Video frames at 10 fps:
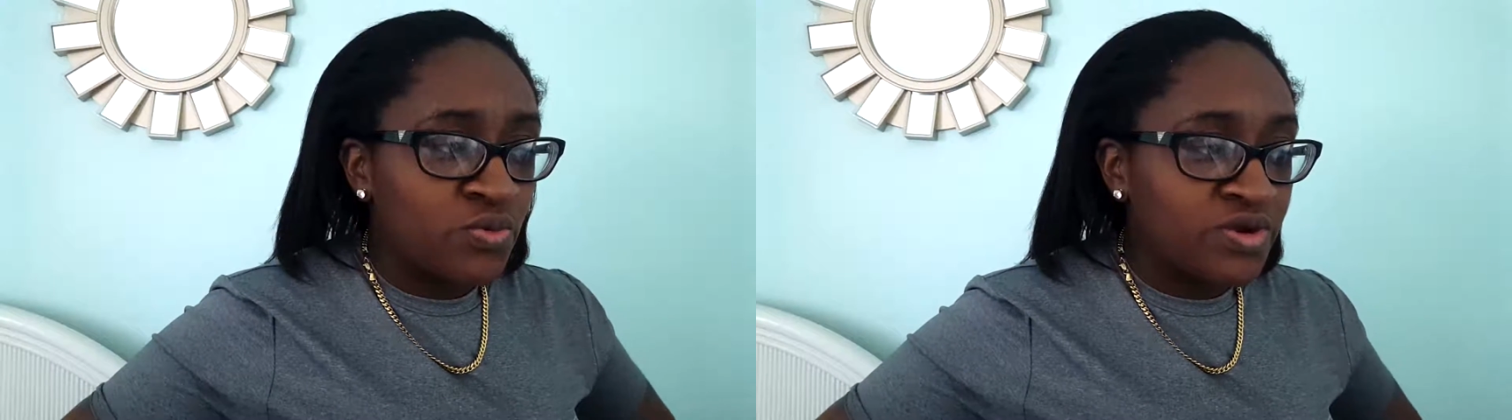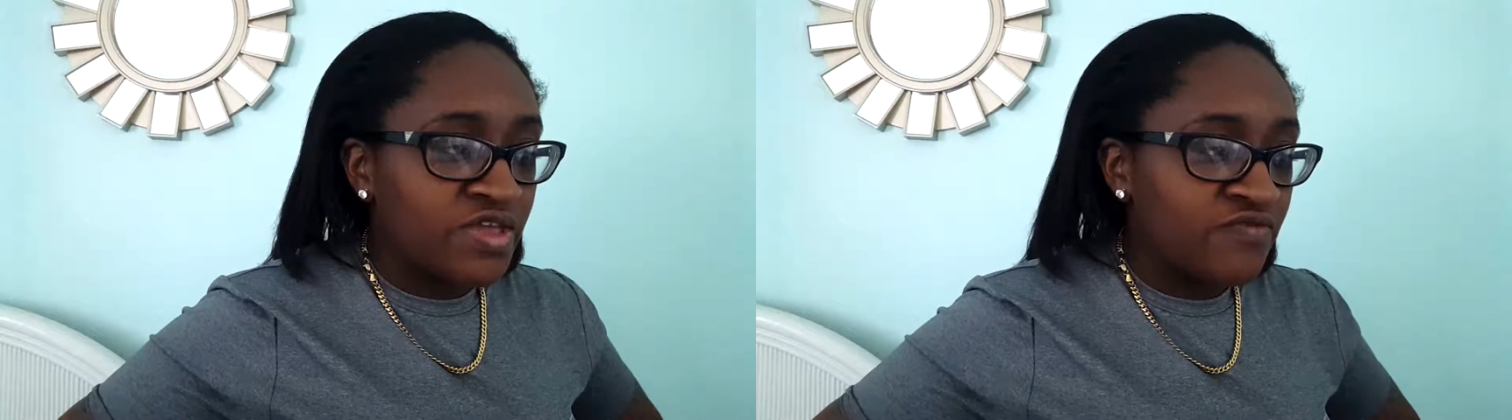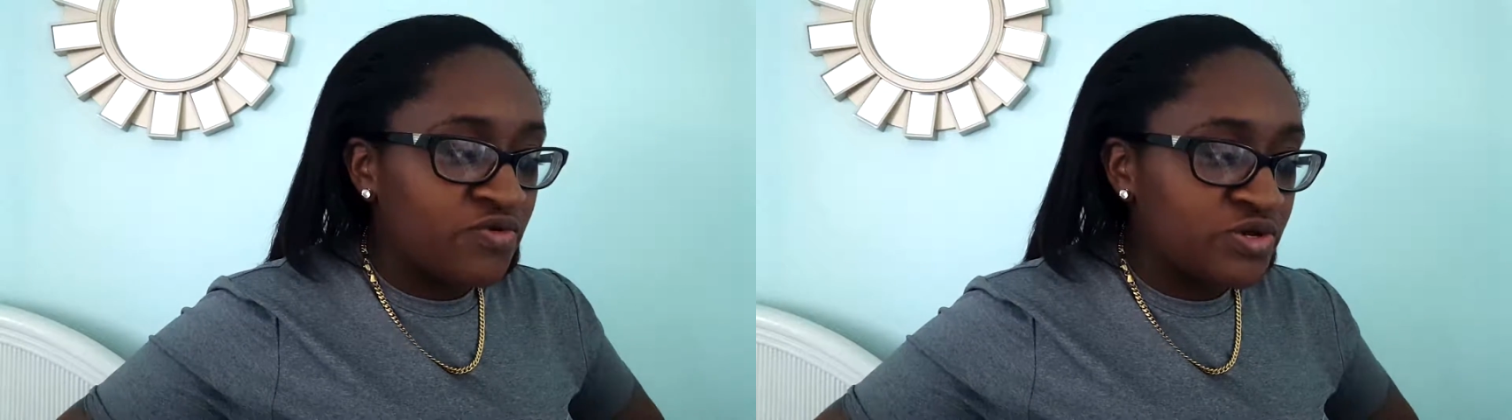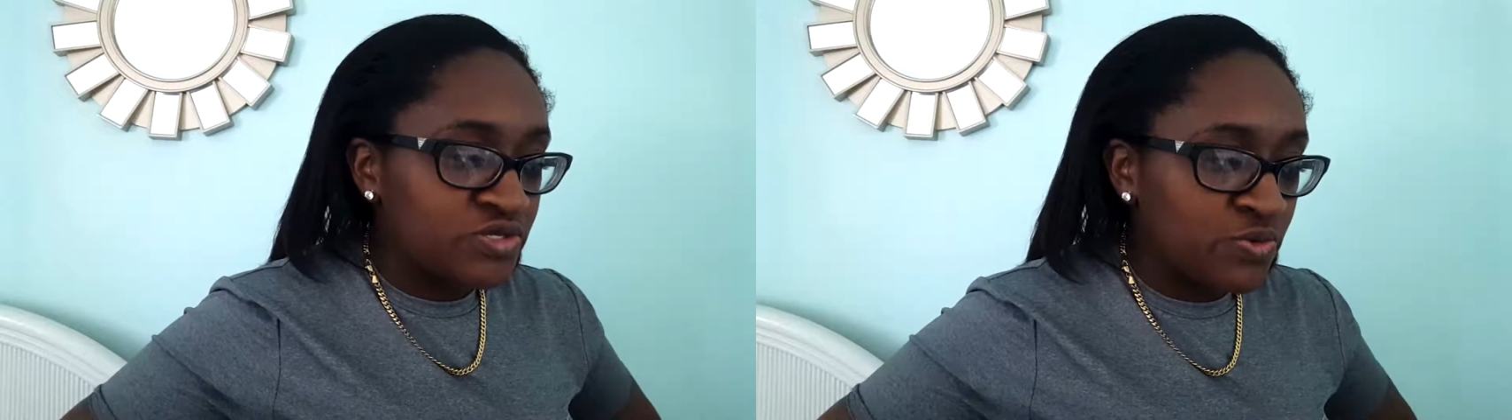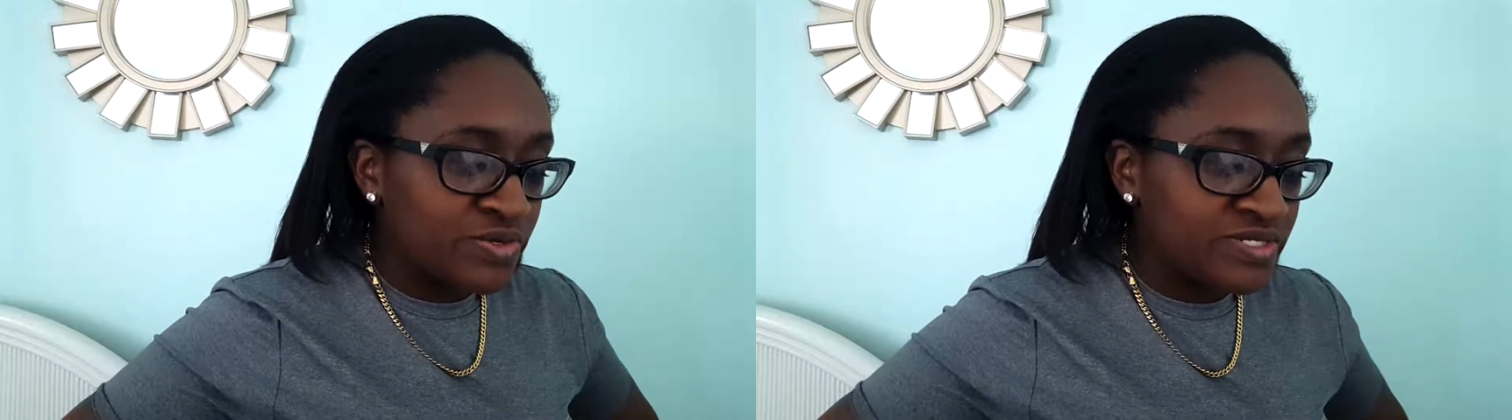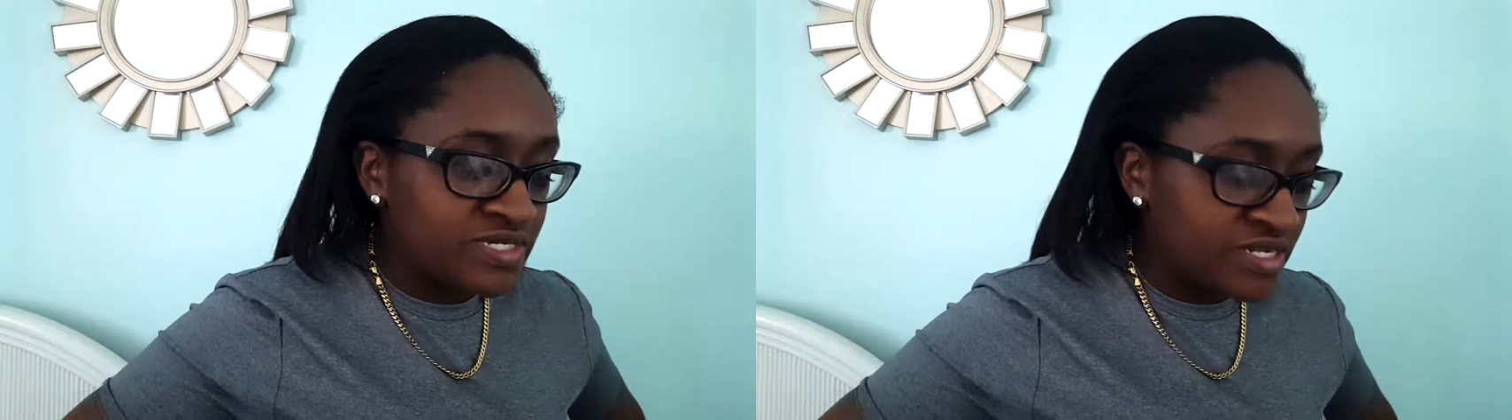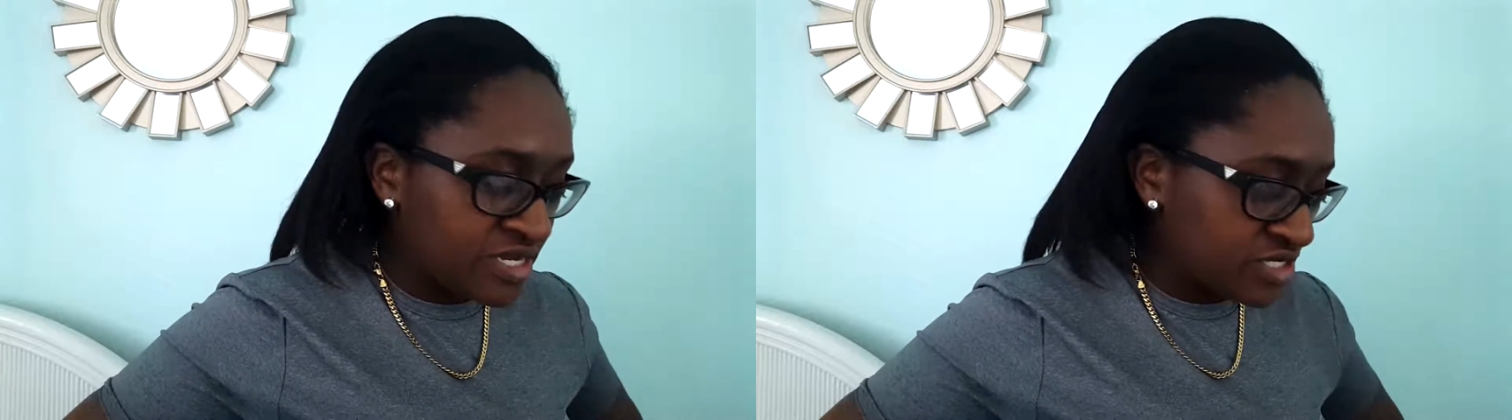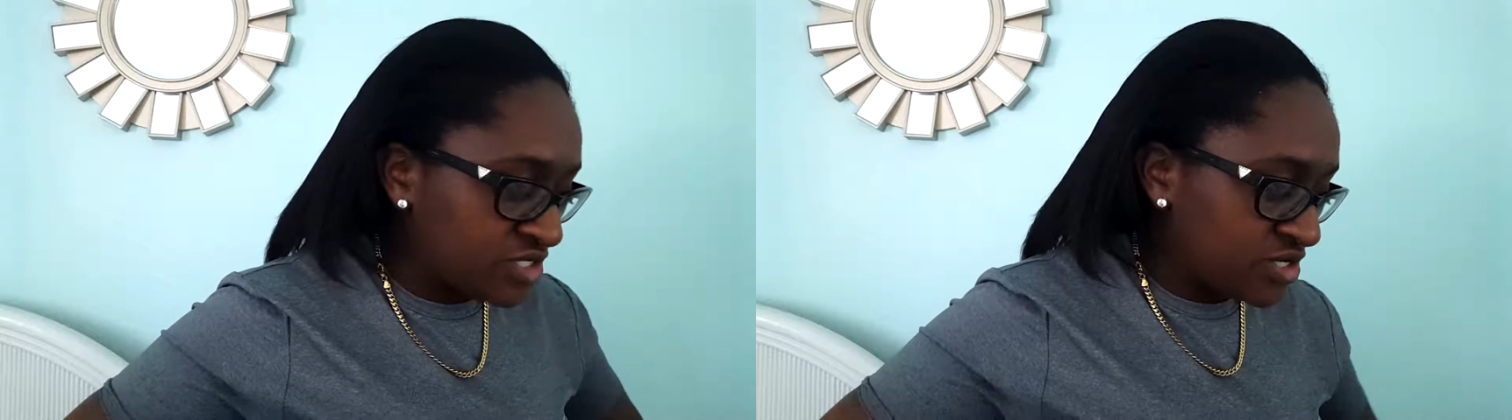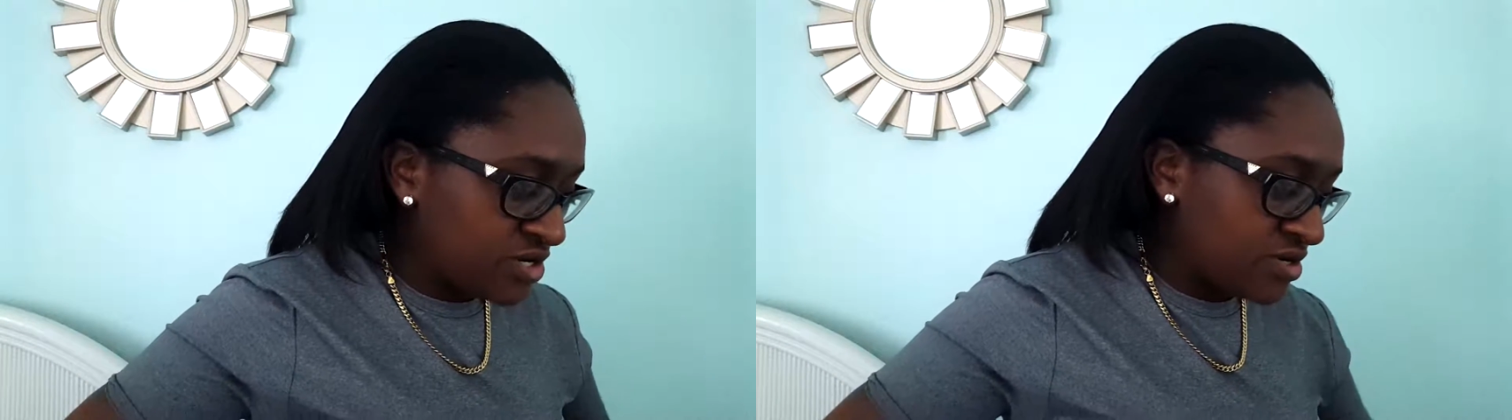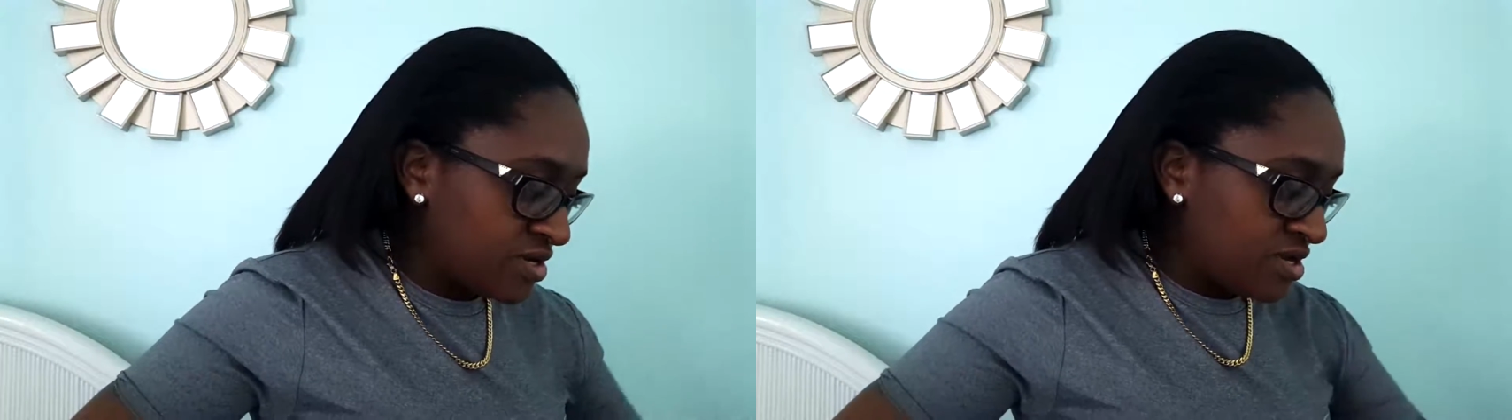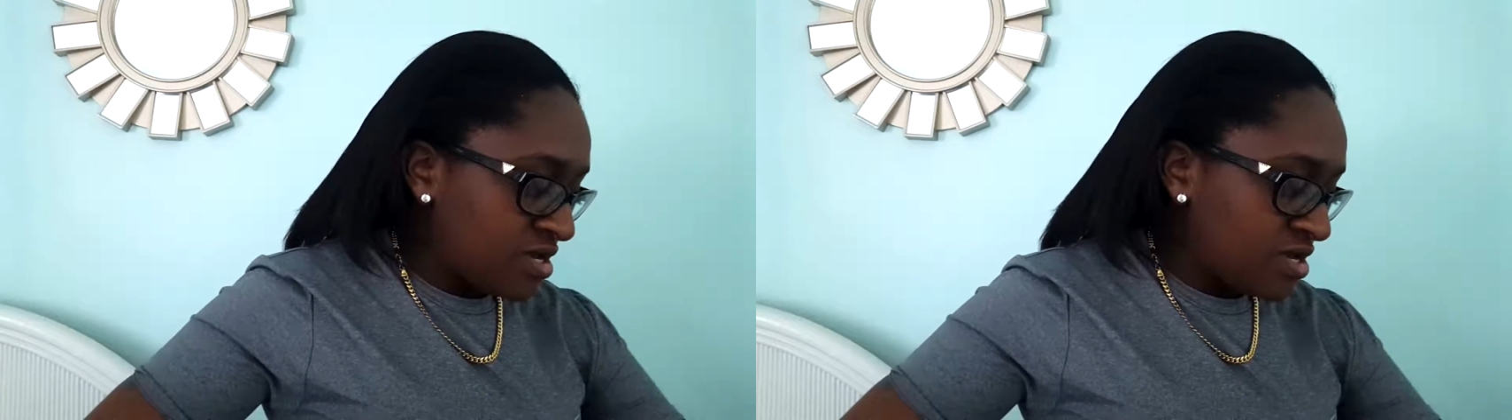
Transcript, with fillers: what giveaways you want to see next year.